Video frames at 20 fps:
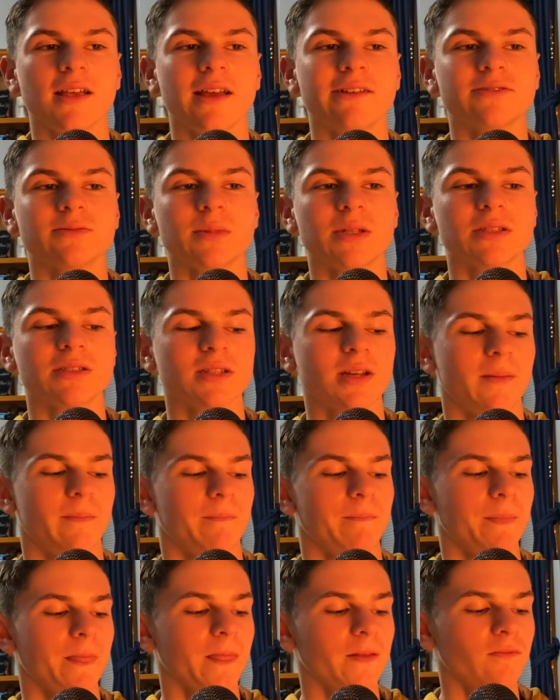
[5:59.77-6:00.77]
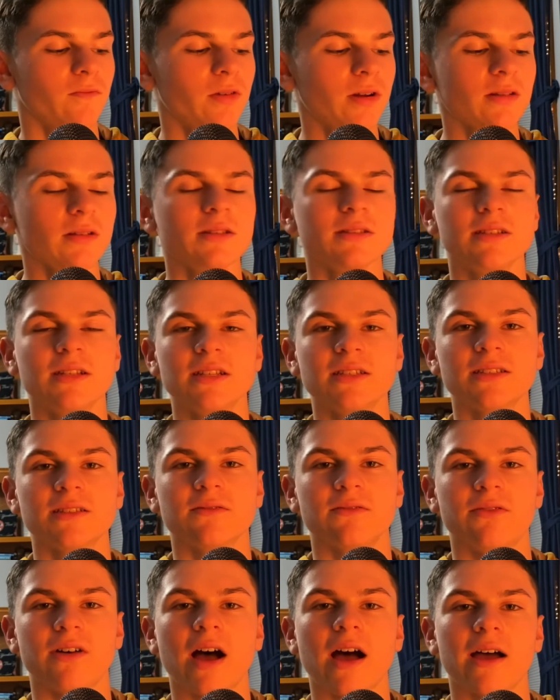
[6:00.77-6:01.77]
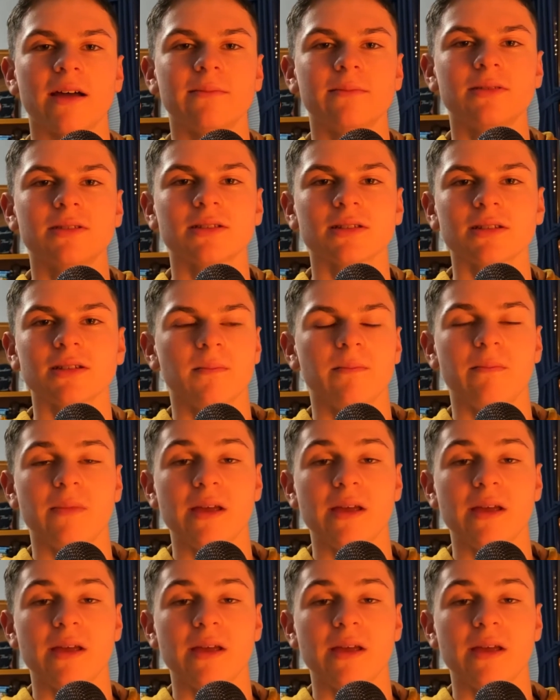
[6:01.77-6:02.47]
gives me some really decent vibes.